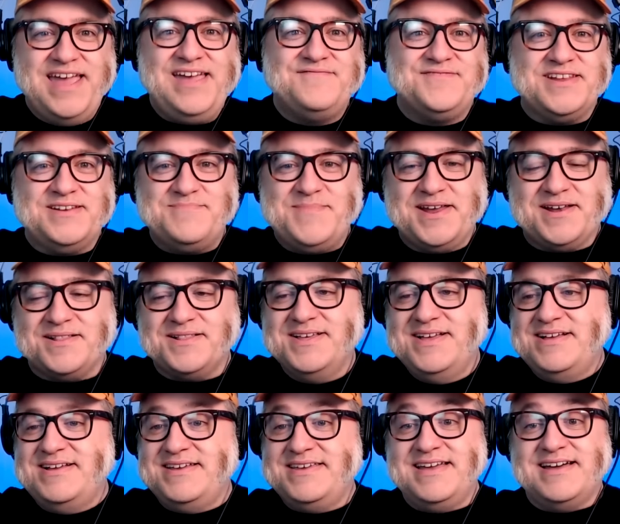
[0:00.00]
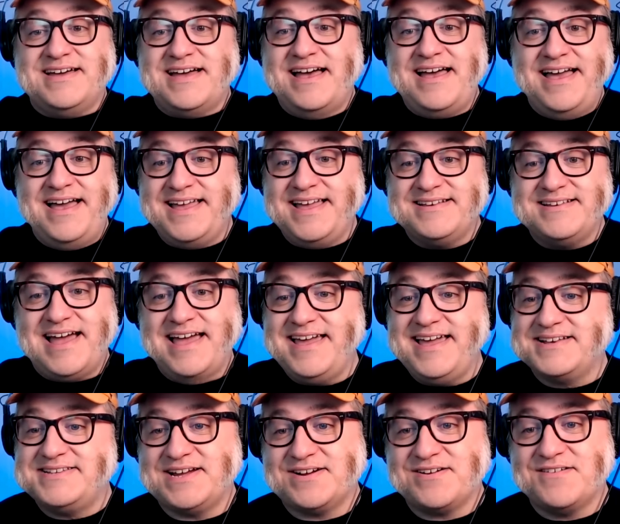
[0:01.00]
Engraved in metal. Yeah, yeah I, I get I
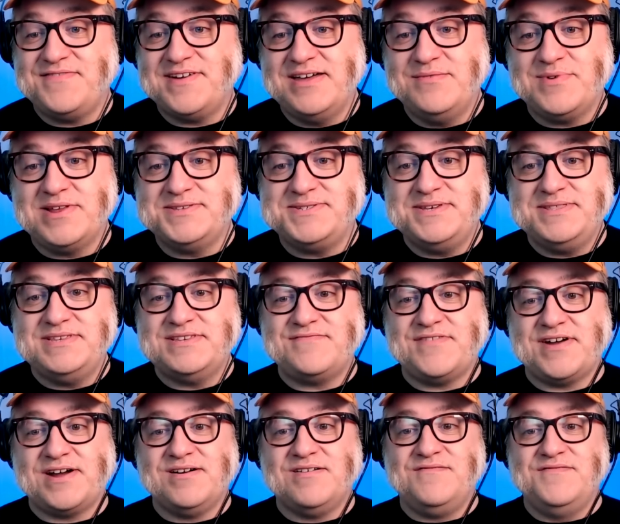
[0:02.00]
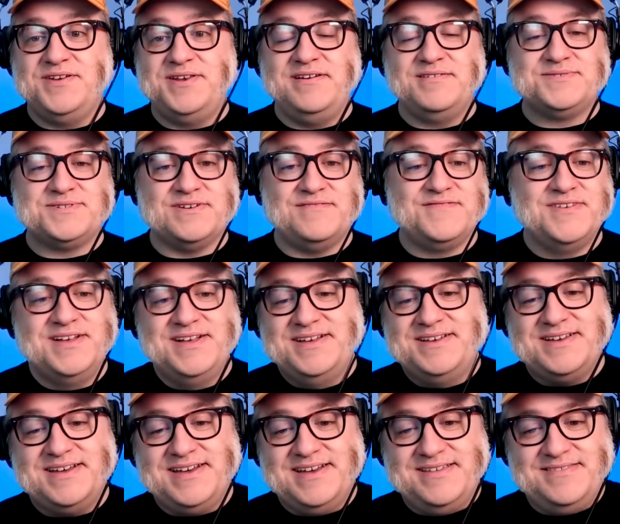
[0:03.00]
get terrified when I see these viral videos of.
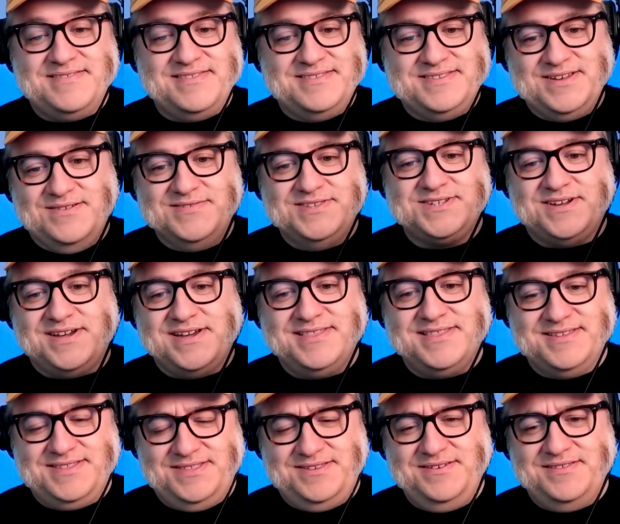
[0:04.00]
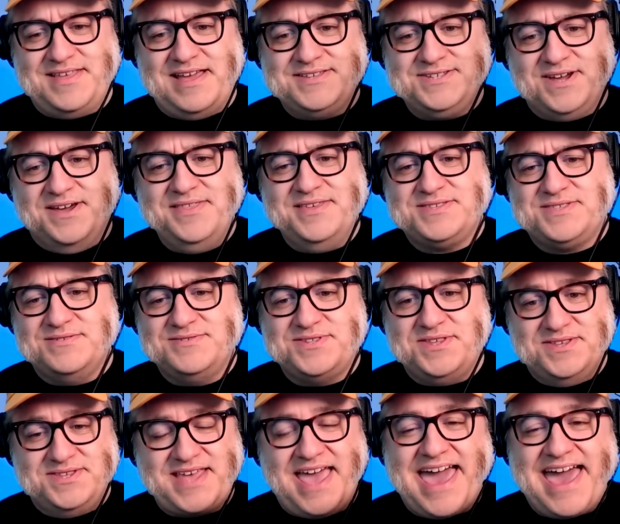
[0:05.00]
Uh, someone saw this. I saw this. There's
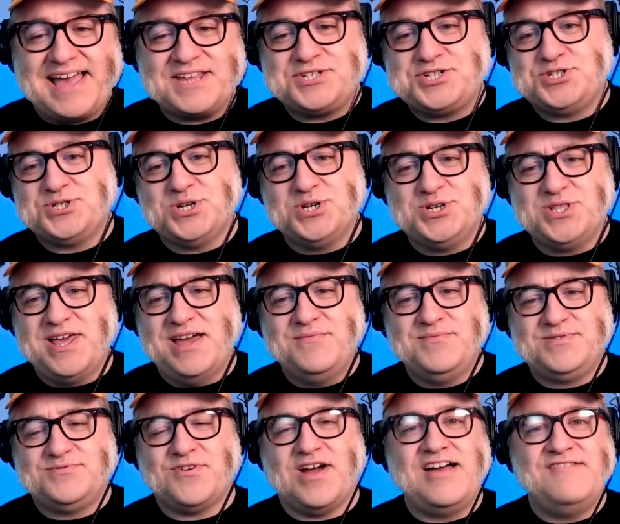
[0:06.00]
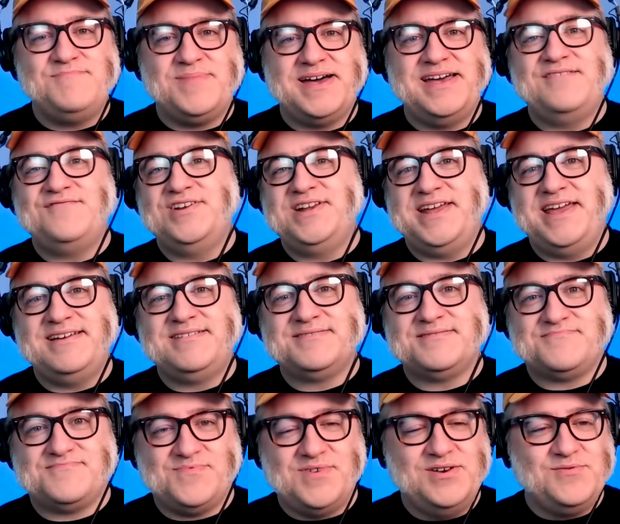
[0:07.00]
this hatch uh, that I drive by every day
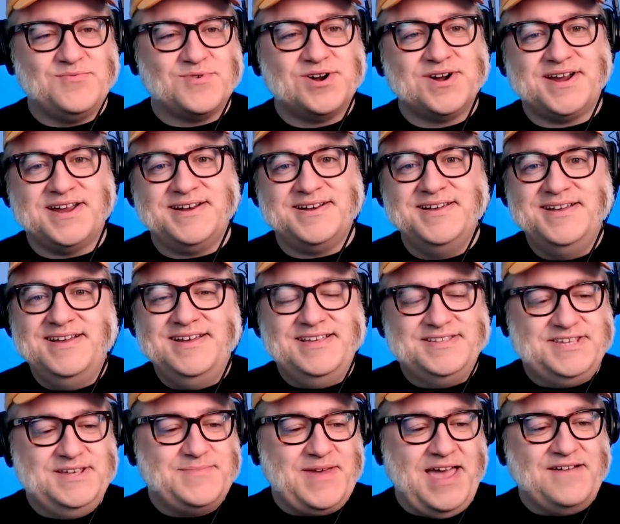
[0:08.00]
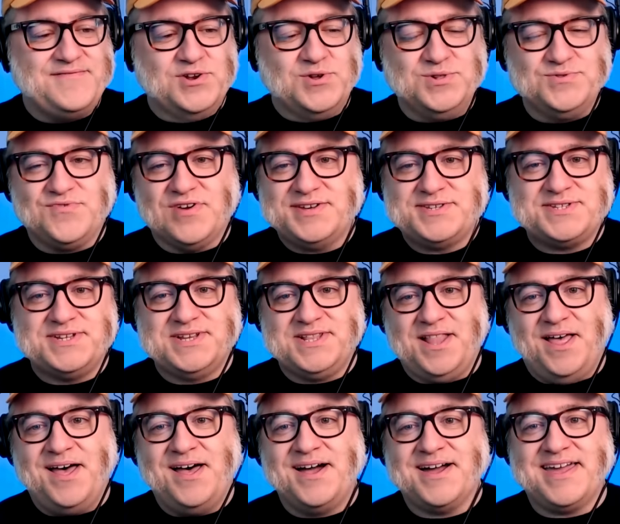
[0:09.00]
on the way to work, and seemed to have an old rusted
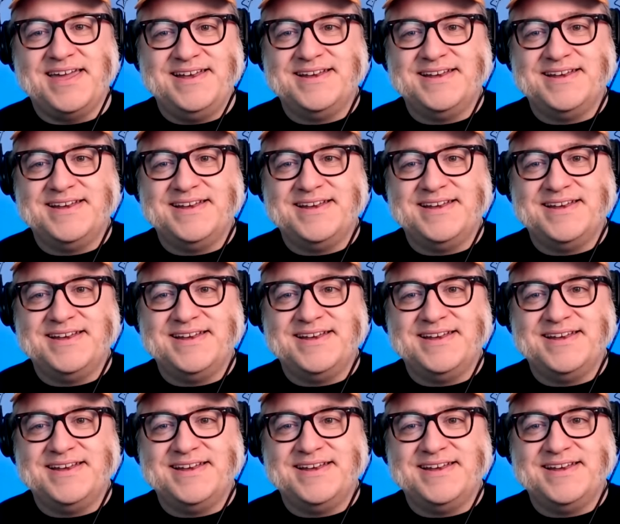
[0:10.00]
lock.